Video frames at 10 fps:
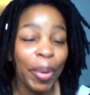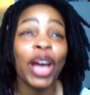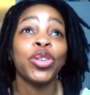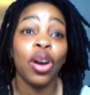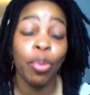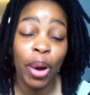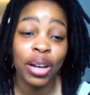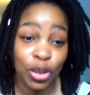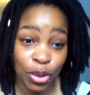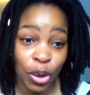Actually, her
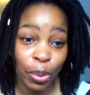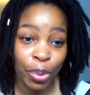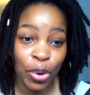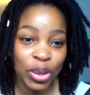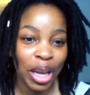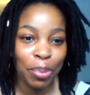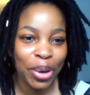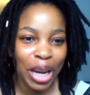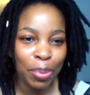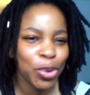partner saw a post I put up